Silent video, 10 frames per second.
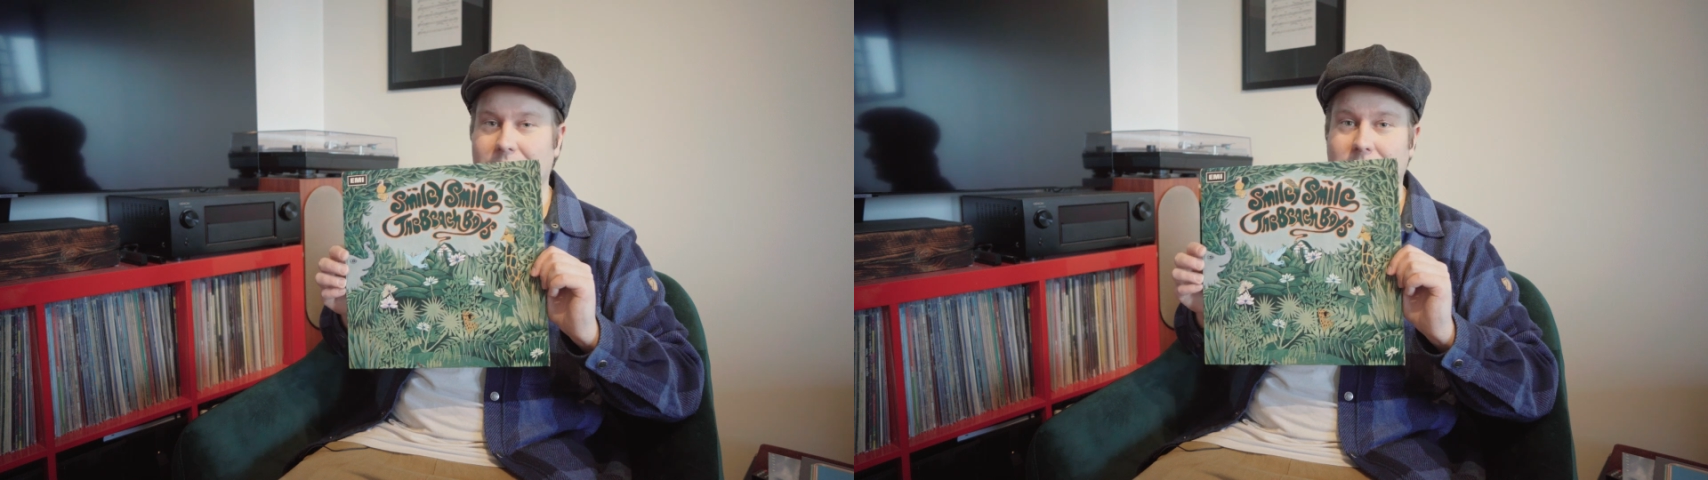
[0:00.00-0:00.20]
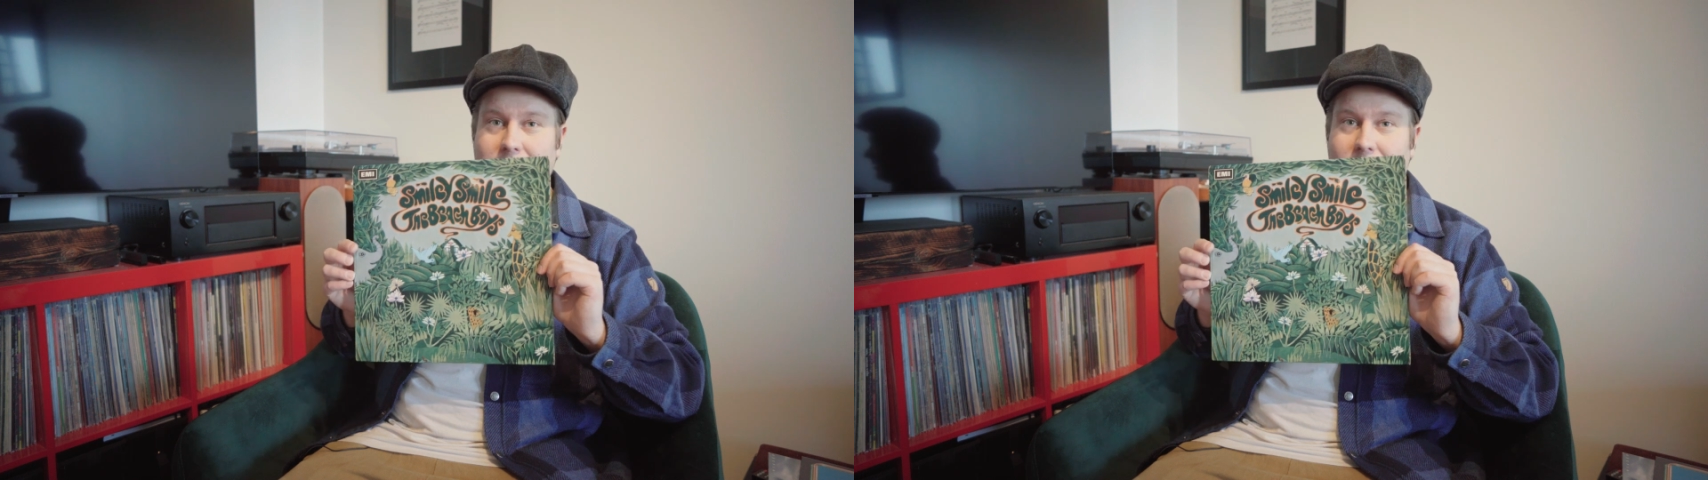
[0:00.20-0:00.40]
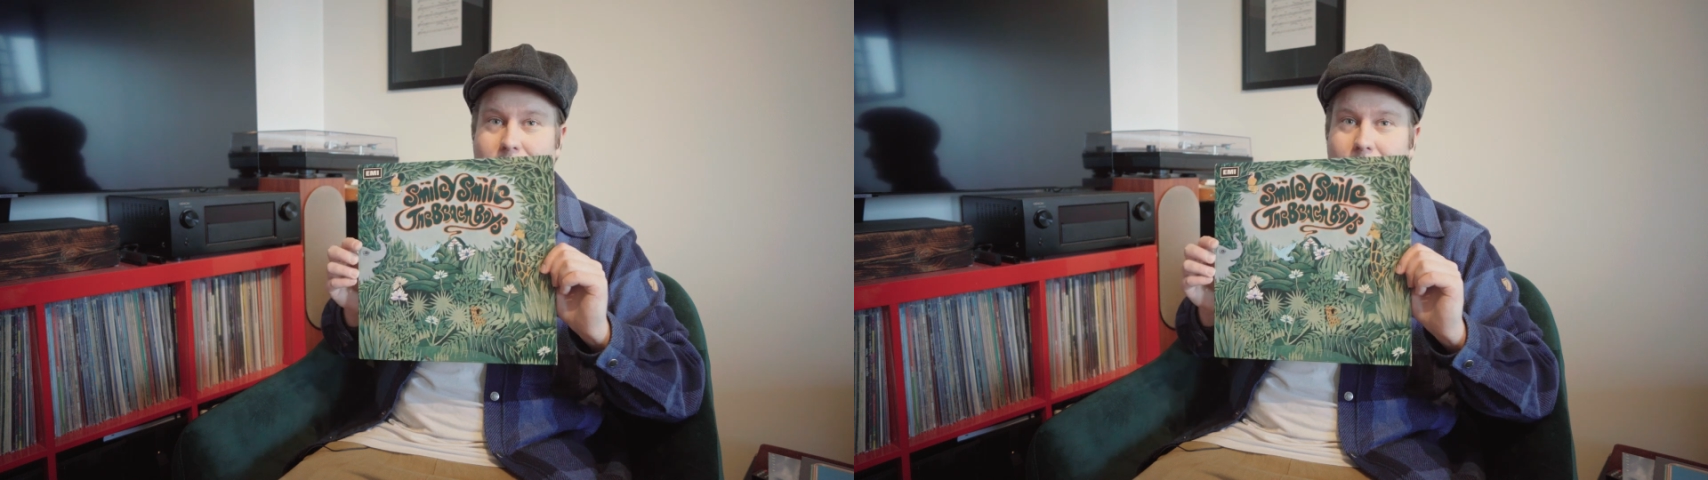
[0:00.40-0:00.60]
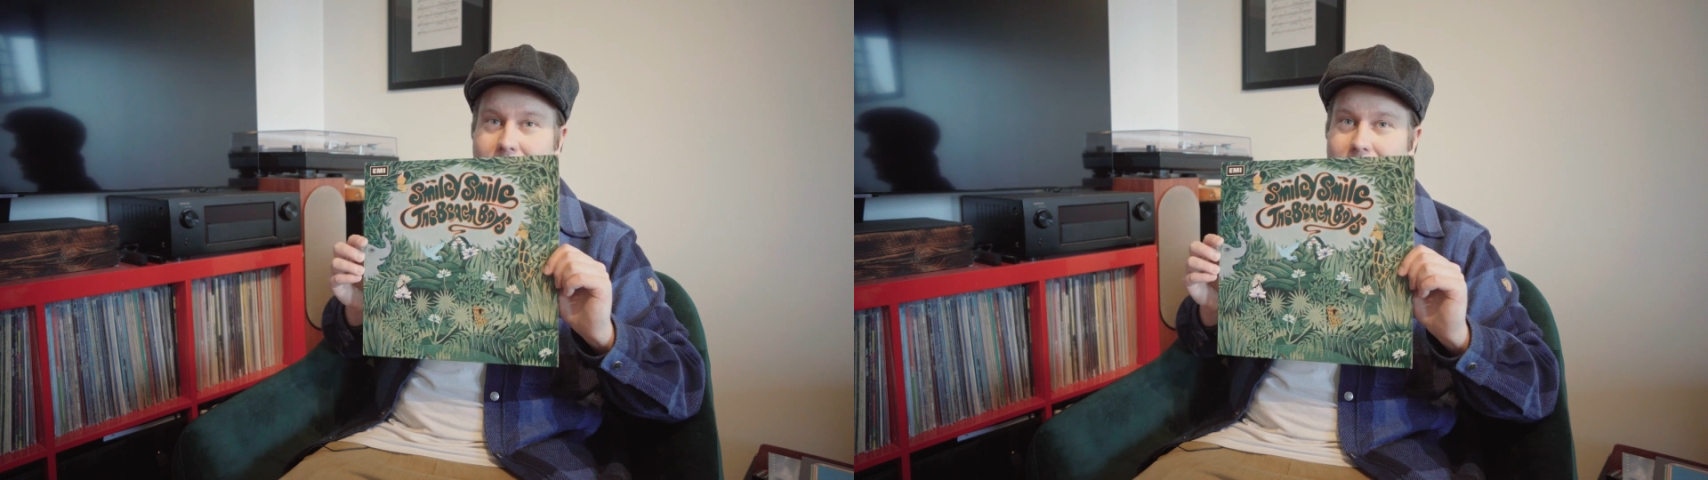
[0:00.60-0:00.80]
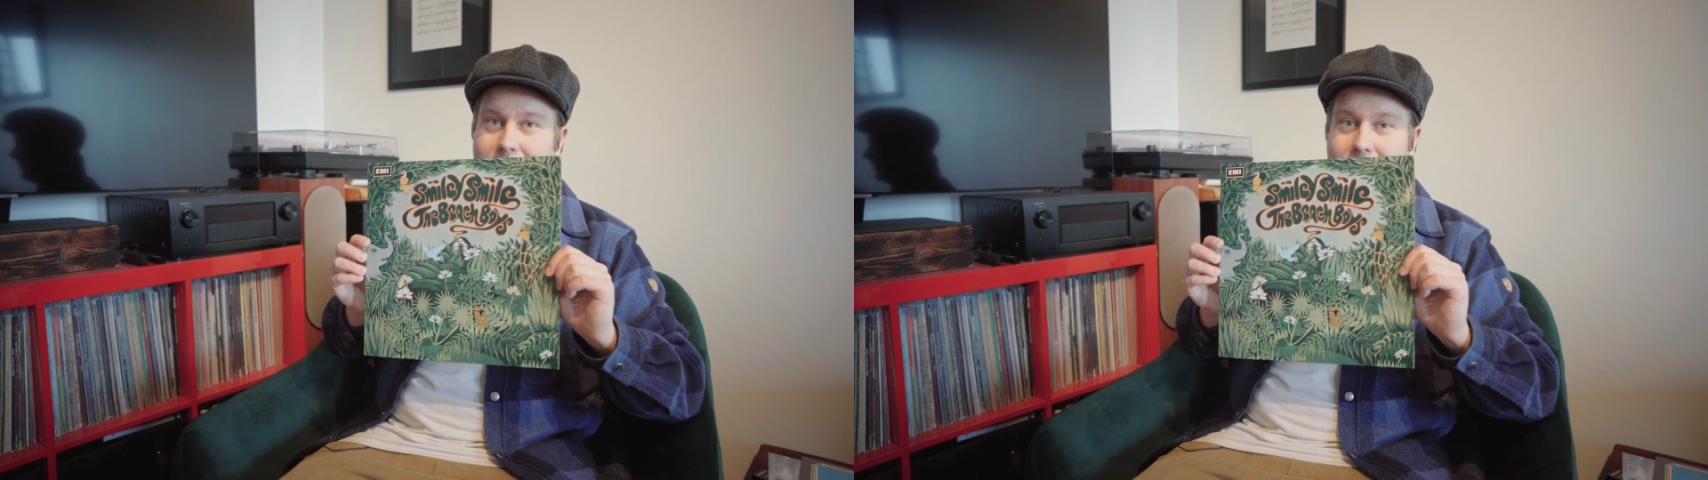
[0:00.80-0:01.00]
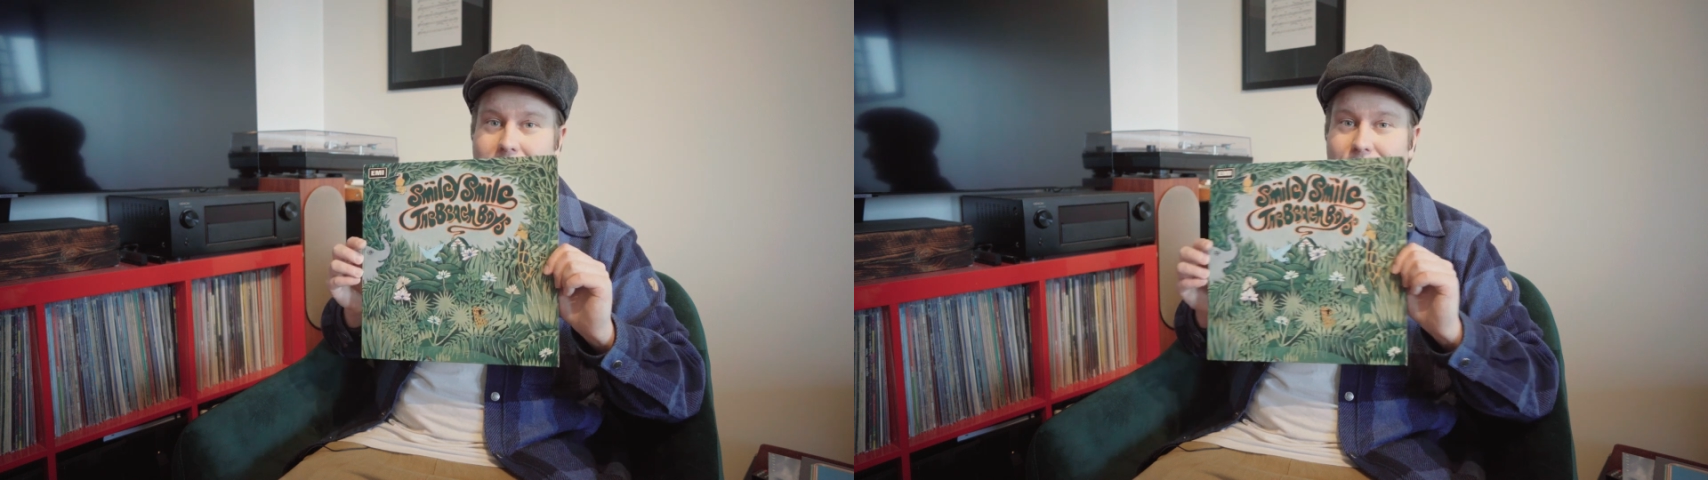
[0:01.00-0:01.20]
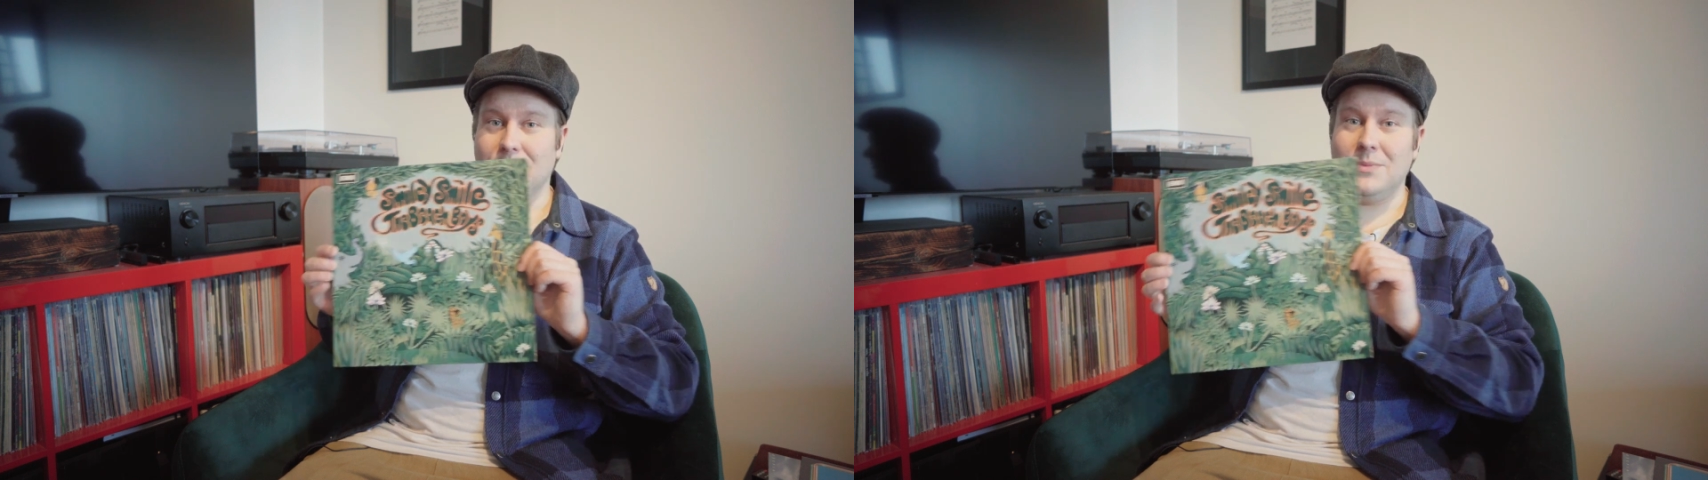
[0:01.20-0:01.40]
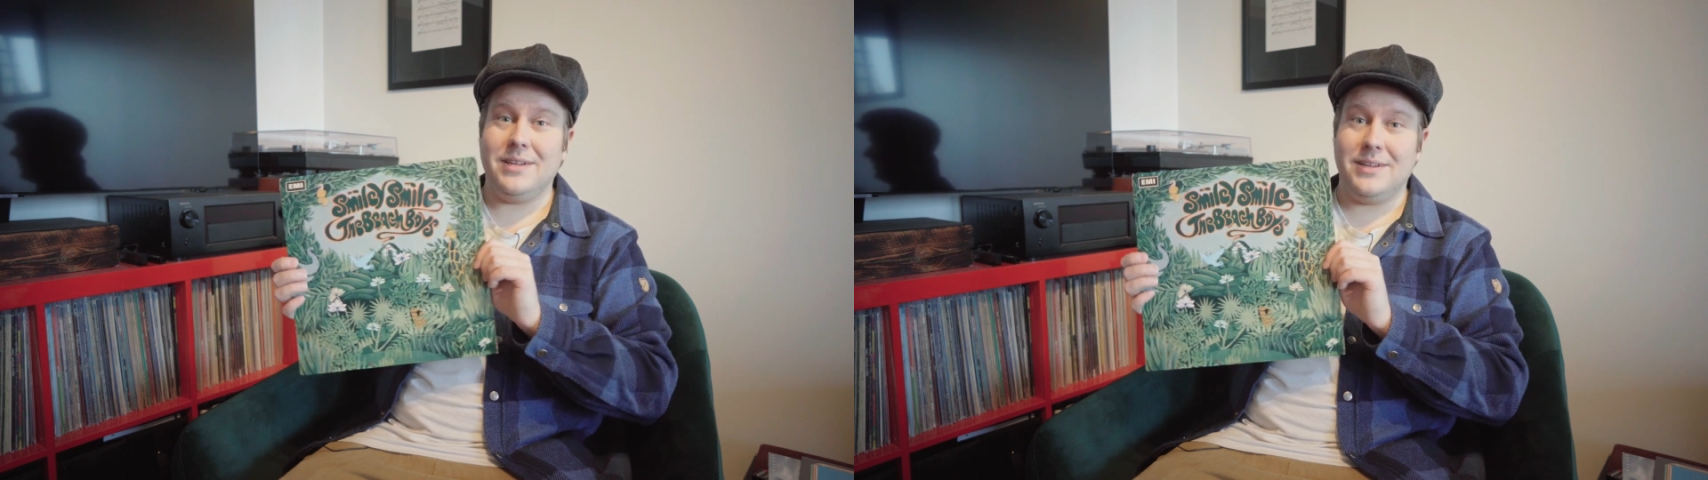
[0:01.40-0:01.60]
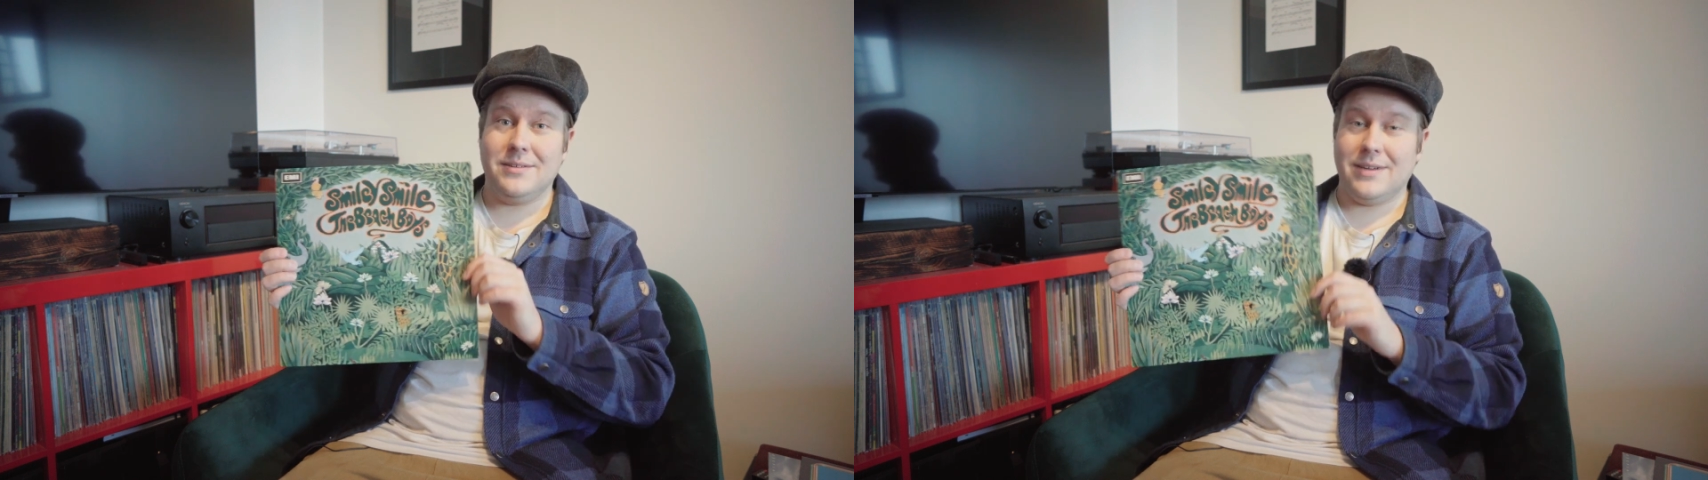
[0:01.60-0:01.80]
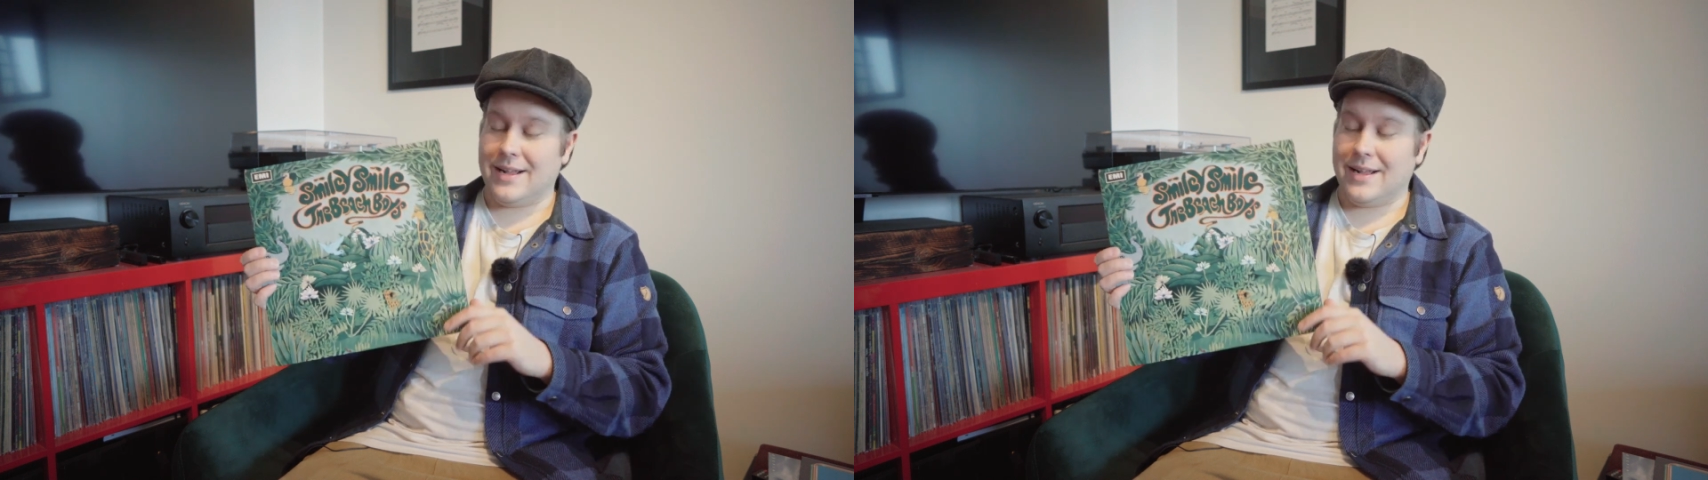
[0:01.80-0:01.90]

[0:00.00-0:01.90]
that stuff, but to me,